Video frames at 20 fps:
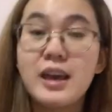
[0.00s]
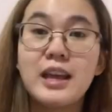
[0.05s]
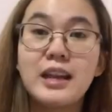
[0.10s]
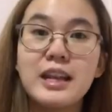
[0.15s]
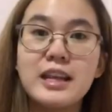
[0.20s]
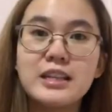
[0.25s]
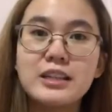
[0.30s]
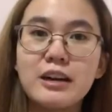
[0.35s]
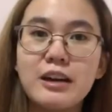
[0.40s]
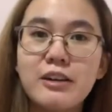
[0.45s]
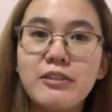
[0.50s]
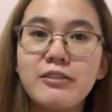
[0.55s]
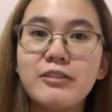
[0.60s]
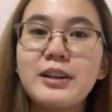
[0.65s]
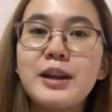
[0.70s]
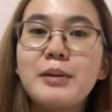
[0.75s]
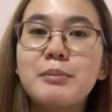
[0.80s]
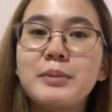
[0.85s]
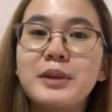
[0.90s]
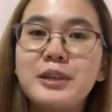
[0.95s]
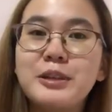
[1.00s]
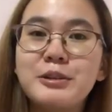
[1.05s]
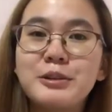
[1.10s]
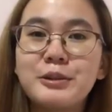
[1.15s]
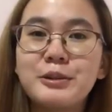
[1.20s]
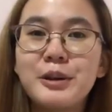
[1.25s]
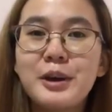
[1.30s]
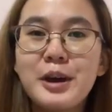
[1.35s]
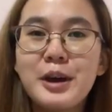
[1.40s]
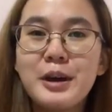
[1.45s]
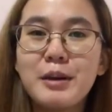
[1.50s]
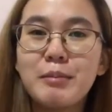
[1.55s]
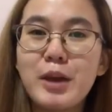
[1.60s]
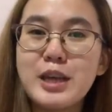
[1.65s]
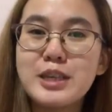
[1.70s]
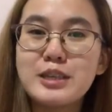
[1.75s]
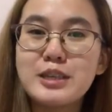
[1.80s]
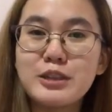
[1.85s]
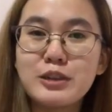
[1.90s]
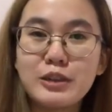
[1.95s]
Nasa ref namin yung
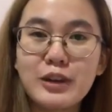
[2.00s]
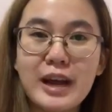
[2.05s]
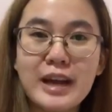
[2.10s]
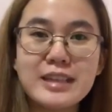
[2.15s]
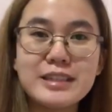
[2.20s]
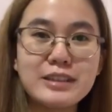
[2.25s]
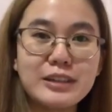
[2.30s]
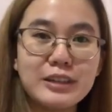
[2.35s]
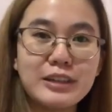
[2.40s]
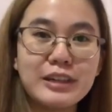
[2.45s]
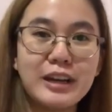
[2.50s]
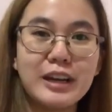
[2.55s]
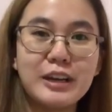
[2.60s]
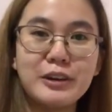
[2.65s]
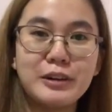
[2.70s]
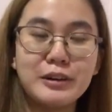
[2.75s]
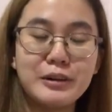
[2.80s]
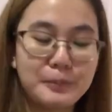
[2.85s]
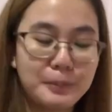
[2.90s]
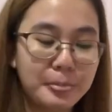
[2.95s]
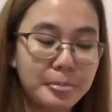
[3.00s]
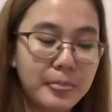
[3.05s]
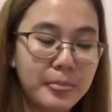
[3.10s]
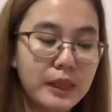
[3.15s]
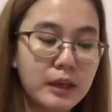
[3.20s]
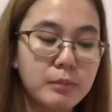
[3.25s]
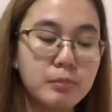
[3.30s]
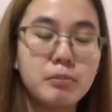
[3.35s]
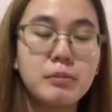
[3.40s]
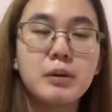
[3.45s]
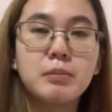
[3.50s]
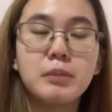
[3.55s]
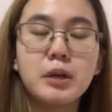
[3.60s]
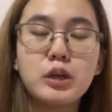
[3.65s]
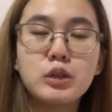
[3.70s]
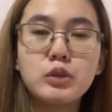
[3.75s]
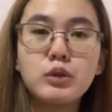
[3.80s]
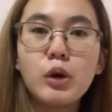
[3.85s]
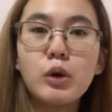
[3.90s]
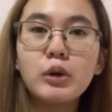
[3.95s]
moisturizer na yun.
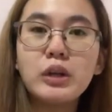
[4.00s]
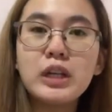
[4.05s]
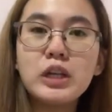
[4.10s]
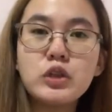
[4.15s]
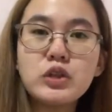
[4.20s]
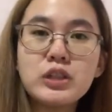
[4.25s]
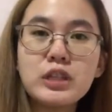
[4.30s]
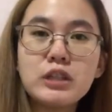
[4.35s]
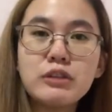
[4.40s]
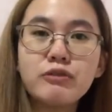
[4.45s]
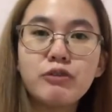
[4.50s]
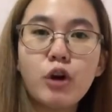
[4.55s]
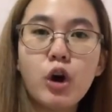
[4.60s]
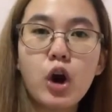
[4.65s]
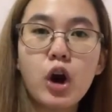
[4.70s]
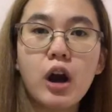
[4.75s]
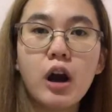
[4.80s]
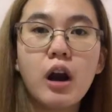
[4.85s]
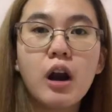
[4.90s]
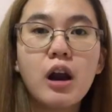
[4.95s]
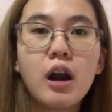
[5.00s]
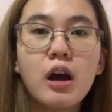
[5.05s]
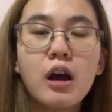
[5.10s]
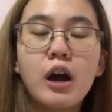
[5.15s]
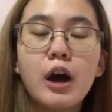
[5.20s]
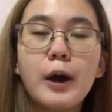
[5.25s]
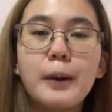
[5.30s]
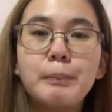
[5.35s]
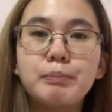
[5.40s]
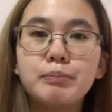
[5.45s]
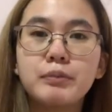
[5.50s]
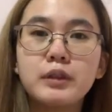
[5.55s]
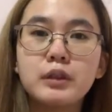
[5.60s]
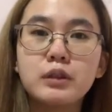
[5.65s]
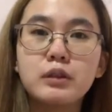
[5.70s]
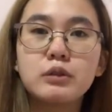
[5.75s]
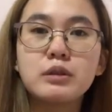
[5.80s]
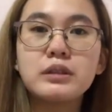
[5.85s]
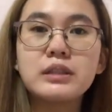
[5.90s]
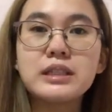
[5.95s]
Because we only use it for
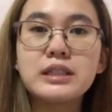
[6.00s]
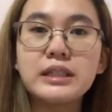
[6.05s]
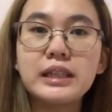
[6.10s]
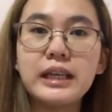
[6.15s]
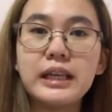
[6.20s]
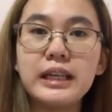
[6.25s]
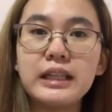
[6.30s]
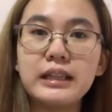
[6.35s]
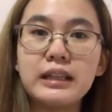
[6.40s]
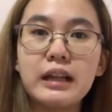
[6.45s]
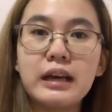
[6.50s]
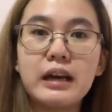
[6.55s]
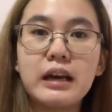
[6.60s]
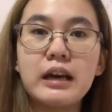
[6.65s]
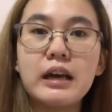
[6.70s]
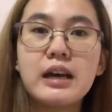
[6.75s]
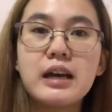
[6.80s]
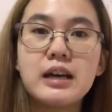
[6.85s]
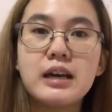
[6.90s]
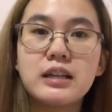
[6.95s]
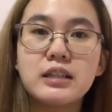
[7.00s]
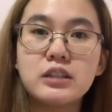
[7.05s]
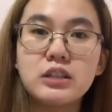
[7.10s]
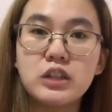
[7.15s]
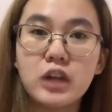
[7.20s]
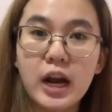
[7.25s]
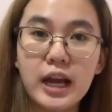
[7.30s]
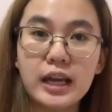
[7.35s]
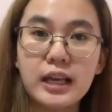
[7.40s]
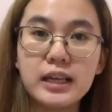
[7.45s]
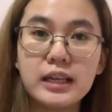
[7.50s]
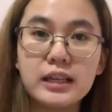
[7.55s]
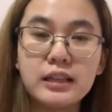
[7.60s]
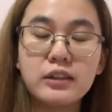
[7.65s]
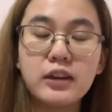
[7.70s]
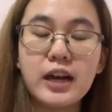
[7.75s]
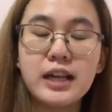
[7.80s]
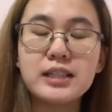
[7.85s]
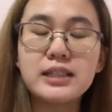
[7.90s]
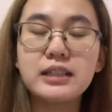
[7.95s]
kung sa skin na dry
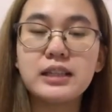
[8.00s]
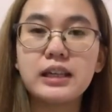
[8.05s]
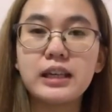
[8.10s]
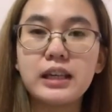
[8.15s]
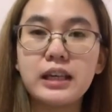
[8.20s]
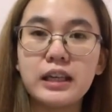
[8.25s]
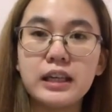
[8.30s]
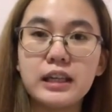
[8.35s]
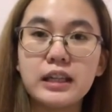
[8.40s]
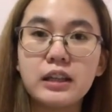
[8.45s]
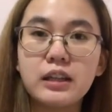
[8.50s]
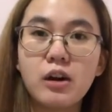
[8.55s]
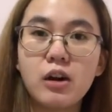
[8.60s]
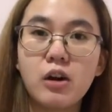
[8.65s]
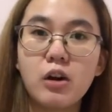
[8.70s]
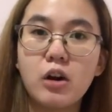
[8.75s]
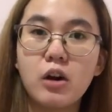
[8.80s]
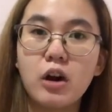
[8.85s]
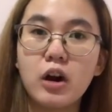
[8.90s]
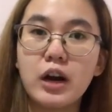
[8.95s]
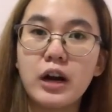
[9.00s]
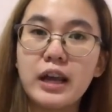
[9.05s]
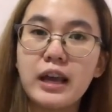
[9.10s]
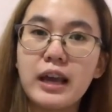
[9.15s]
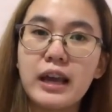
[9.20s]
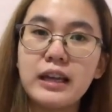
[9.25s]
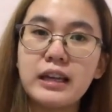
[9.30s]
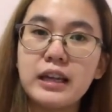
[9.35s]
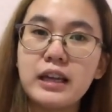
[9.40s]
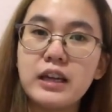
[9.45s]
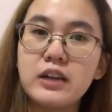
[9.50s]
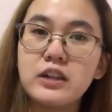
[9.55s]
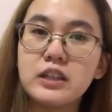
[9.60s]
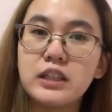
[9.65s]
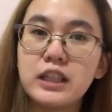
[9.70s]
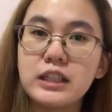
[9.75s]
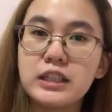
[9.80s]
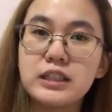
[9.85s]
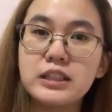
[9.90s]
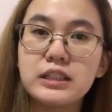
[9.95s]
skin or any
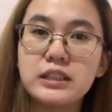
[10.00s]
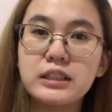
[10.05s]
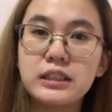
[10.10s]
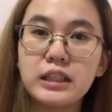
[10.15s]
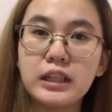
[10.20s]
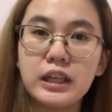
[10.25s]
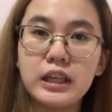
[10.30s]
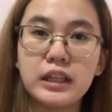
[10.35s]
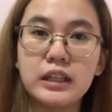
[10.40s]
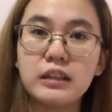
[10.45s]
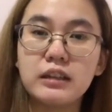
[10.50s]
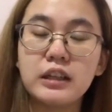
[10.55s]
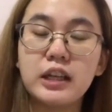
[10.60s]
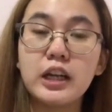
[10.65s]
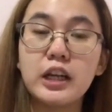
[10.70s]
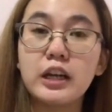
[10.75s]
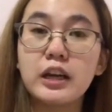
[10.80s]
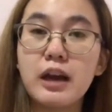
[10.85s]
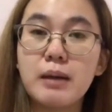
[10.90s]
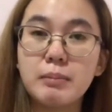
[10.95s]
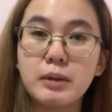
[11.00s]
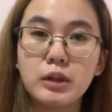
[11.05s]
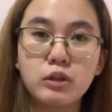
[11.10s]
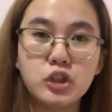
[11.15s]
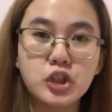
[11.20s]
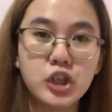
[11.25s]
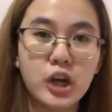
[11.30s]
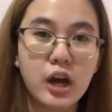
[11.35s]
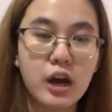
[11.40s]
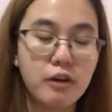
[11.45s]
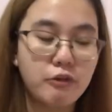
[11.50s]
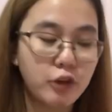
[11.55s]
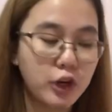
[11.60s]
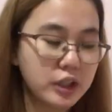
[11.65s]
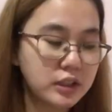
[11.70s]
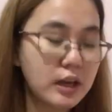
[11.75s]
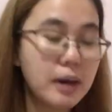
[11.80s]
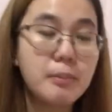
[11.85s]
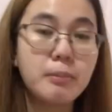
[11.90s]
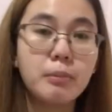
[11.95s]
irritated skin, ginagamit ko siya. For
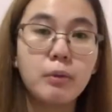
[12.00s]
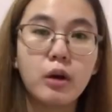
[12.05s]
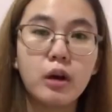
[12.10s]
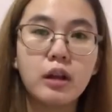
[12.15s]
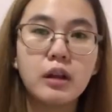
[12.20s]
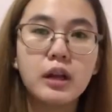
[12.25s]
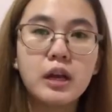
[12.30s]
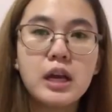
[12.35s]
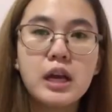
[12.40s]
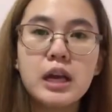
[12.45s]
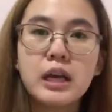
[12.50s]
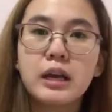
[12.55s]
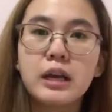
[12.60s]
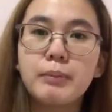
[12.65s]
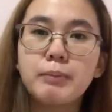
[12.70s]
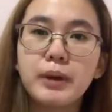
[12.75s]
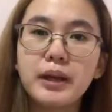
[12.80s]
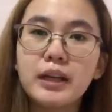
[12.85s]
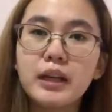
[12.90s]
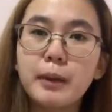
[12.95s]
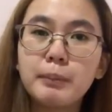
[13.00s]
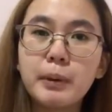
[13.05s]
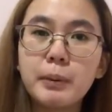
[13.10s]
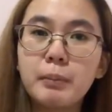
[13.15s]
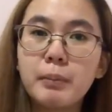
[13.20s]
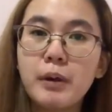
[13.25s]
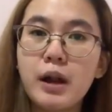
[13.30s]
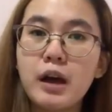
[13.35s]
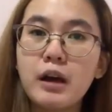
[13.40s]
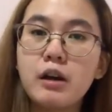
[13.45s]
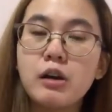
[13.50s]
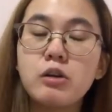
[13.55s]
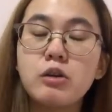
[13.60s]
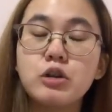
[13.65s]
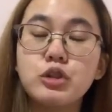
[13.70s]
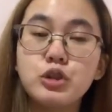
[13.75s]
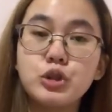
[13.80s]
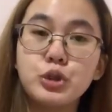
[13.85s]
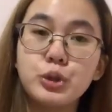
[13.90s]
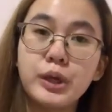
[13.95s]
example, kapag nagpa-plank
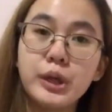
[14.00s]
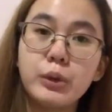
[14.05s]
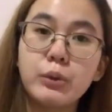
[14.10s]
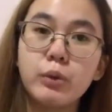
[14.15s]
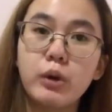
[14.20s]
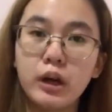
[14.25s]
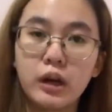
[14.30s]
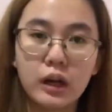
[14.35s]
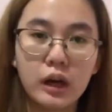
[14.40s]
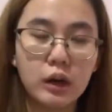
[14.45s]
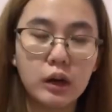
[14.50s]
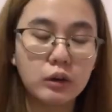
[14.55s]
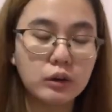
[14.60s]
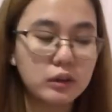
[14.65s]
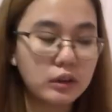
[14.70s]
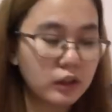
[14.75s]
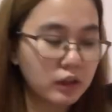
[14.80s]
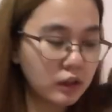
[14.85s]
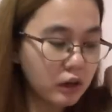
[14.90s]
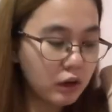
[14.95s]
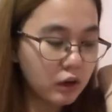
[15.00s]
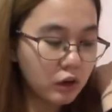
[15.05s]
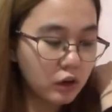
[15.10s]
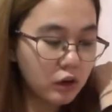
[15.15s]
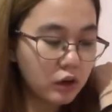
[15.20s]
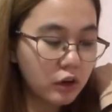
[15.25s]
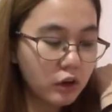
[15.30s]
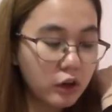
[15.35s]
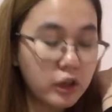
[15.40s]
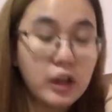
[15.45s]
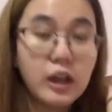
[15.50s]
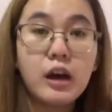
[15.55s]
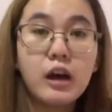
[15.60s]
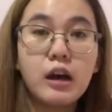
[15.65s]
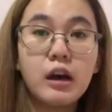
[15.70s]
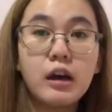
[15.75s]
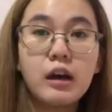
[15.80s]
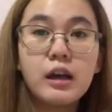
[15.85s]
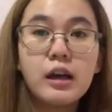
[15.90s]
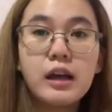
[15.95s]
ako during workout, nagkakaroon ako
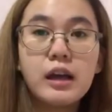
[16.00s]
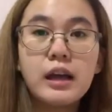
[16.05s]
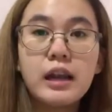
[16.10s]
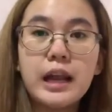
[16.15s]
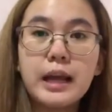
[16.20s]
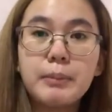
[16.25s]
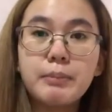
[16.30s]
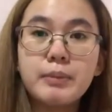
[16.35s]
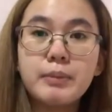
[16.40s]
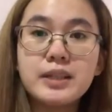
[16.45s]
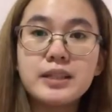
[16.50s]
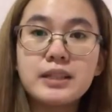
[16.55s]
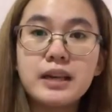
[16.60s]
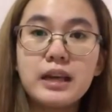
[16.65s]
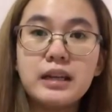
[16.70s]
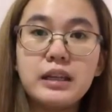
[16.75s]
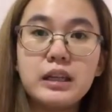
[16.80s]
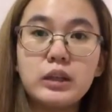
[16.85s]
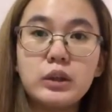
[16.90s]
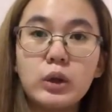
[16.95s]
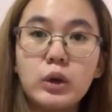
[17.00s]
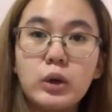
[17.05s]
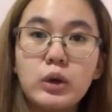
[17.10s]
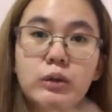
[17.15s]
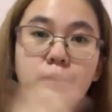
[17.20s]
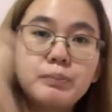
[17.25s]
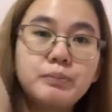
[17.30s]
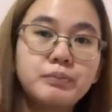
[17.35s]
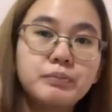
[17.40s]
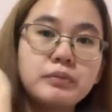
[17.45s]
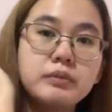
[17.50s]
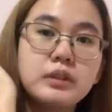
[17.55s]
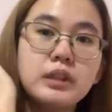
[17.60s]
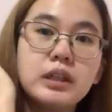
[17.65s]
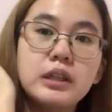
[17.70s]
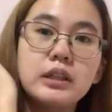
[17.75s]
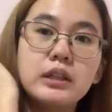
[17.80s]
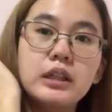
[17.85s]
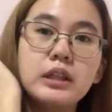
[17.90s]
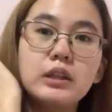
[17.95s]
ng like basa dito
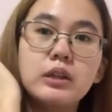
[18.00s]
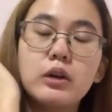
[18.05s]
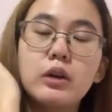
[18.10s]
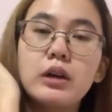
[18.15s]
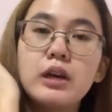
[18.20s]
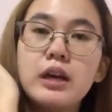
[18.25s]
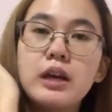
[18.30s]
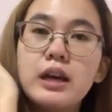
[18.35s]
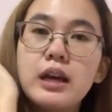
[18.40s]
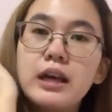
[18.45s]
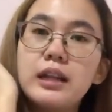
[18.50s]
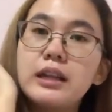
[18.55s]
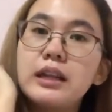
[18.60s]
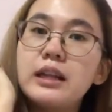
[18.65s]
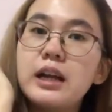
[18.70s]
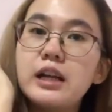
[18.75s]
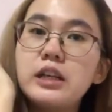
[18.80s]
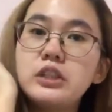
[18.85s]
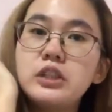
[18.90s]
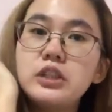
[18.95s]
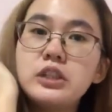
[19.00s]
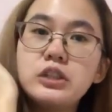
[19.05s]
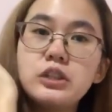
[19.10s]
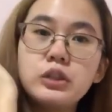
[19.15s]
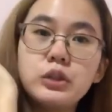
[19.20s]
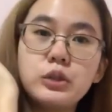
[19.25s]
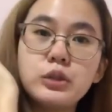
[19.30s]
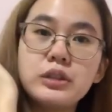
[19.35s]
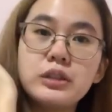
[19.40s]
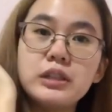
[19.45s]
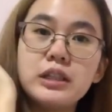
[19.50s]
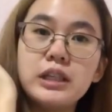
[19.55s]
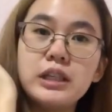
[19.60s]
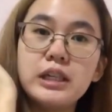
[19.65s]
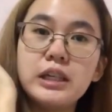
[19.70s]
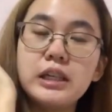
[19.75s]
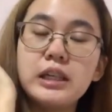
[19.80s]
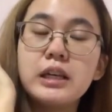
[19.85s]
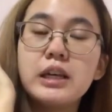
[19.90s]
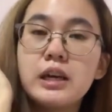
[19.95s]
and dito. And then I'll just use
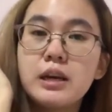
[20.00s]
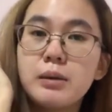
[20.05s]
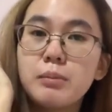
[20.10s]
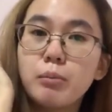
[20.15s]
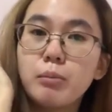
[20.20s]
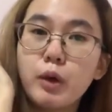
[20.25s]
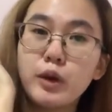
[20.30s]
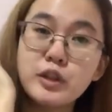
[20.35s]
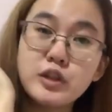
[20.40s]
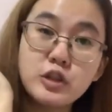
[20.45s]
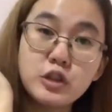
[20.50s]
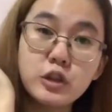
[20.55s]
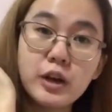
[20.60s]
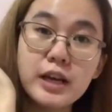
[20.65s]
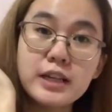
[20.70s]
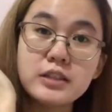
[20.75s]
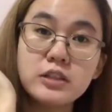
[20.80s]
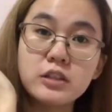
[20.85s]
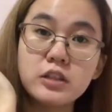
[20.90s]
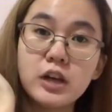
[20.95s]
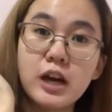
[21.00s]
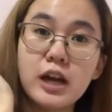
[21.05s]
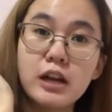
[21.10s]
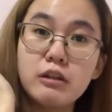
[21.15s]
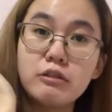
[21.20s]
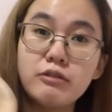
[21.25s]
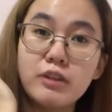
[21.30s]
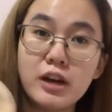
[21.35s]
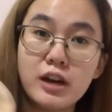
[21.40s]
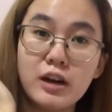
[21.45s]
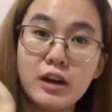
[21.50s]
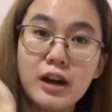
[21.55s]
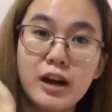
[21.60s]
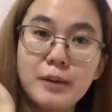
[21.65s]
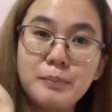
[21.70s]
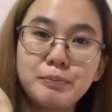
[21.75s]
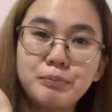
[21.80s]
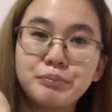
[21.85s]
the moisturizer aloe vera.